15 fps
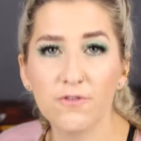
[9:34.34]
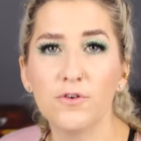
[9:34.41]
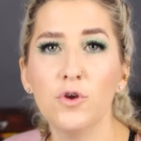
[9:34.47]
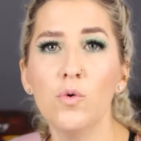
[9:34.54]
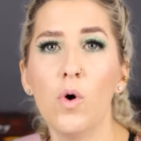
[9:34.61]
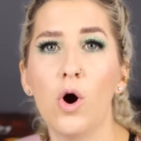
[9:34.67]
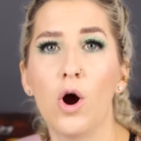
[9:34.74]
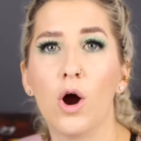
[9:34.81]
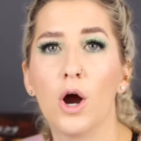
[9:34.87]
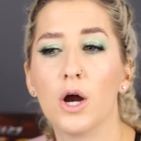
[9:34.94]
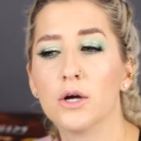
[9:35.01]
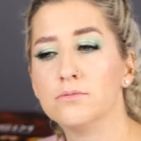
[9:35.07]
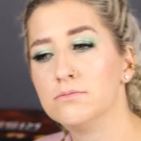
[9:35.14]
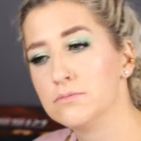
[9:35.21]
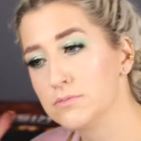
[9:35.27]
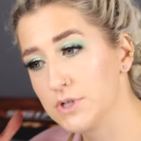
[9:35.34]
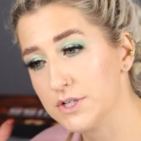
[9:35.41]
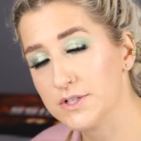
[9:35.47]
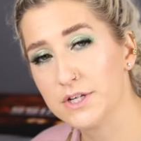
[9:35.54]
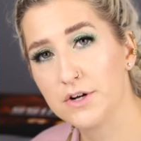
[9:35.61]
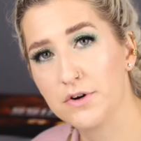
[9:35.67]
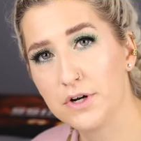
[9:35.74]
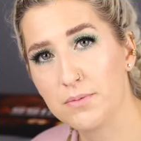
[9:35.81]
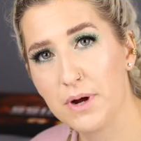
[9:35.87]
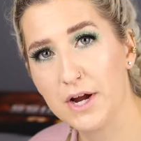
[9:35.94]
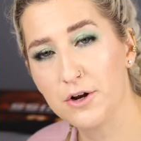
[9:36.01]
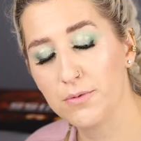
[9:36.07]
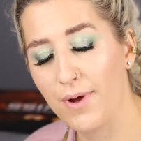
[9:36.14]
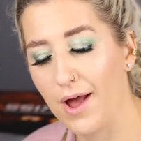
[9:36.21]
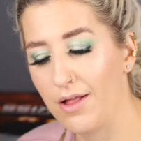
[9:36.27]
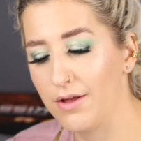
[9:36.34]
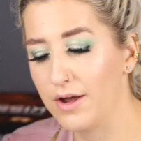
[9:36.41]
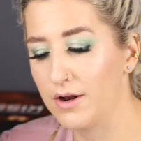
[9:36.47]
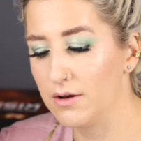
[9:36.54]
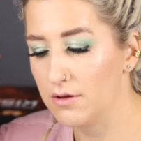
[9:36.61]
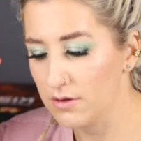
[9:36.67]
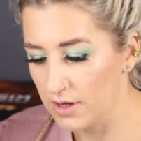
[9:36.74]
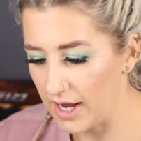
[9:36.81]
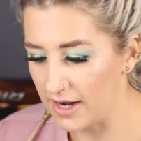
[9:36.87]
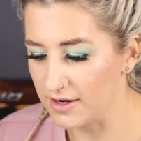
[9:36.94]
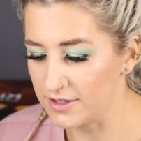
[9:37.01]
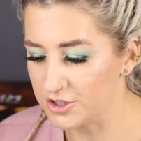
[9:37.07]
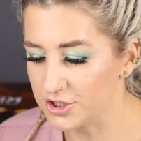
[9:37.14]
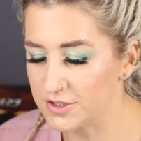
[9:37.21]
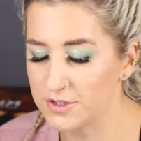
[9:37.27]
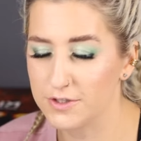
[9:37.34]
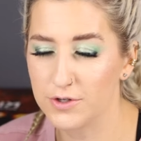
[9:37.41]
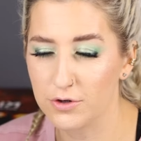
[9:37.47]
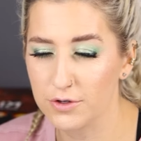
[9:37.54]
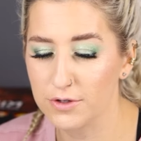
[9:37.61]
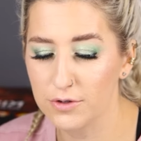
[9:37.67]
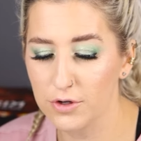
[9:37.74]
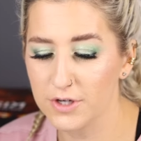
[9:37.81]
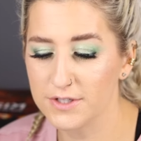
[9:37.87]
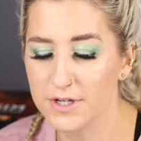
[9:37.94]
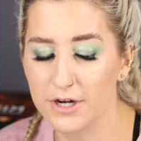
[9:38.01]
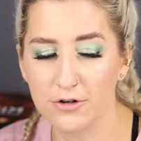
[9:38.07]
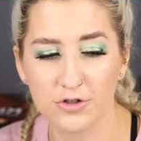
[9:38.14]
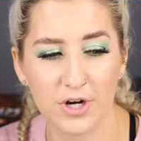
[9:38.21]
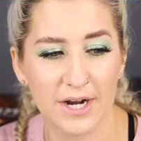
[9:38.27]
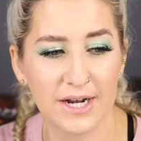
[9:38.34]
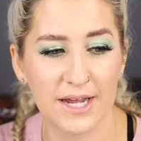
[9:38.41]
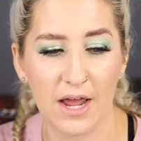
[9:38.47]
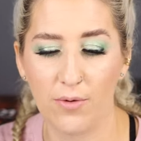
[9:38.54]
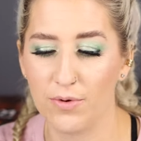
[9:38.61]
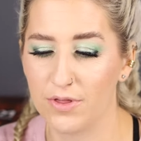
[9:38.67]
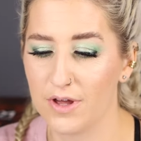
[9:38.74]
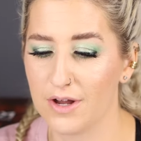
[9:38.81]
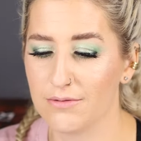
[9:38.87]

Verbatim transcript: If you are considering to buy a new palette, and it's just certain looks that you're trying to get with